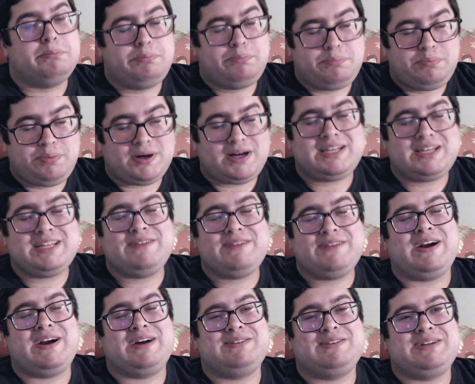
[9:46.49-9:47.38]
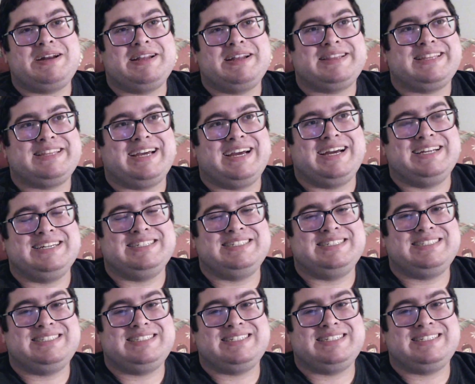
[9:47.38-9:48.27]
But he found out at the
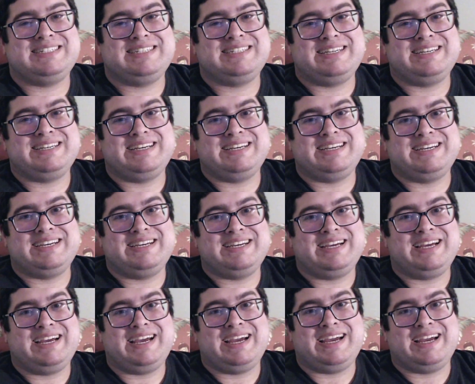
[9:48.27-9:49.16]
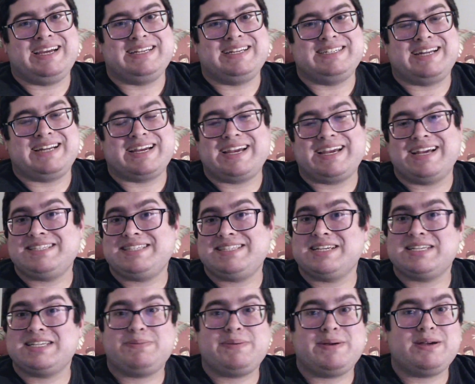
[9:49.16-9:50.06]
end. And I guess the
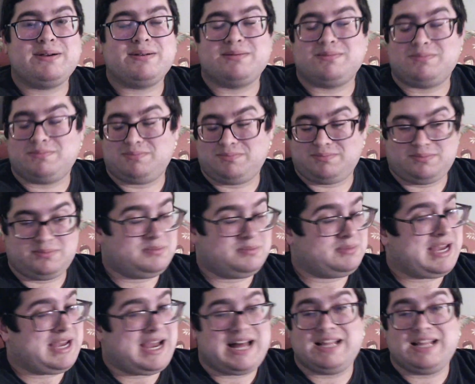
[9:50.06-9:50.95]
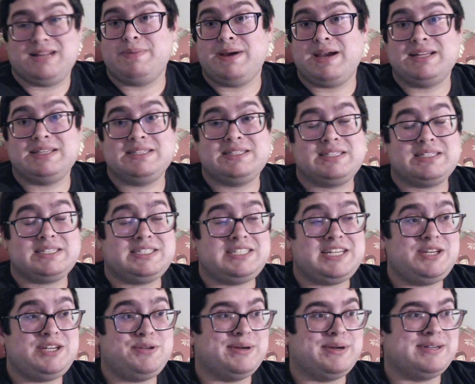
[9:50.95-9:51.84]
experience. Caliban's
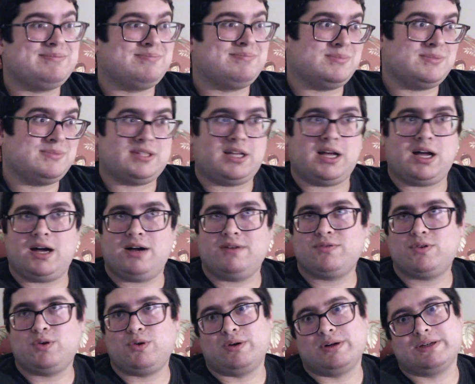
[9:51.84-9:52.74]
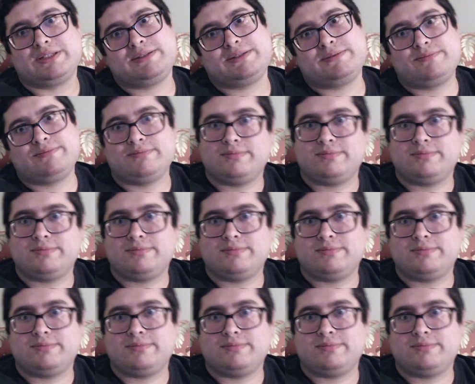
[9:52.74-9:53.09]
continuing. Of course.